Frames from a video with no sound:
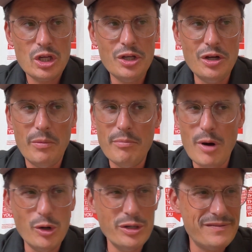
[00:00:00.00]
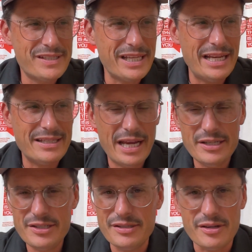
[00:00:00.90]
motives and
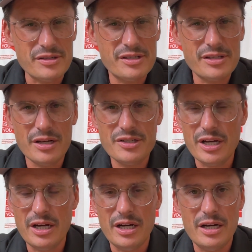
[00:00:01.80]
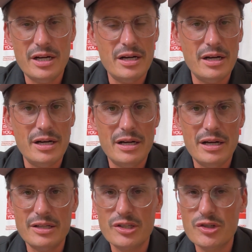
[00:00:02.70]
intentions are such a
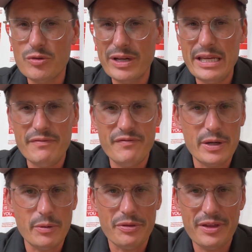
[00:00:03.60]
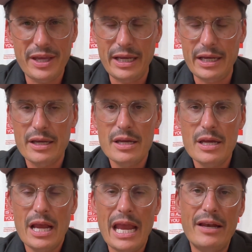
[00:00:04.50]
tricky, fickle thing.
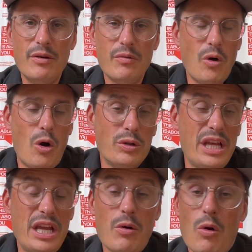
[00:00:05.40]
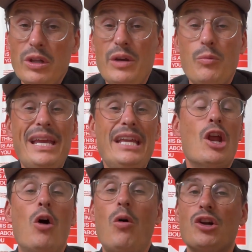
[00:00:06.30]
And only we
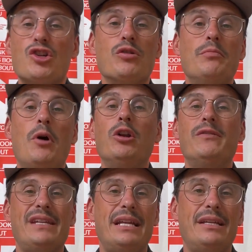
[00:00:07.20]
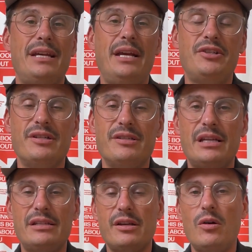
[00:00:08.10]
know our true motives and intentions.
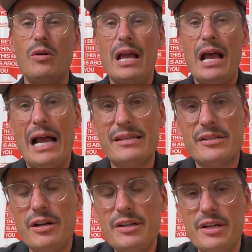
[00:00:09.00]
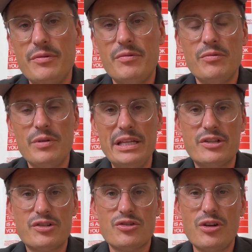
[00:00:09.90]
And so I started to really
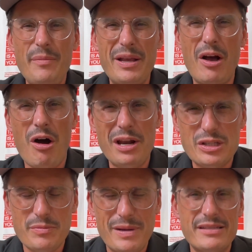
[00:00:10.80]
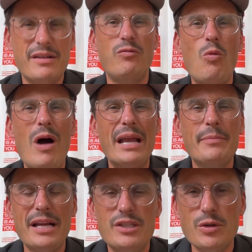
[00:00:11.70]
try to be honest with myself. Why
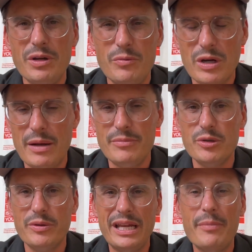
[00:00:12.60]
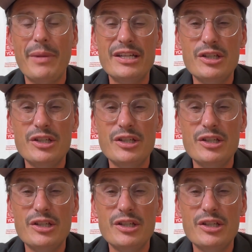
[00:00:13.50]
am I doing what I'm doing? Am I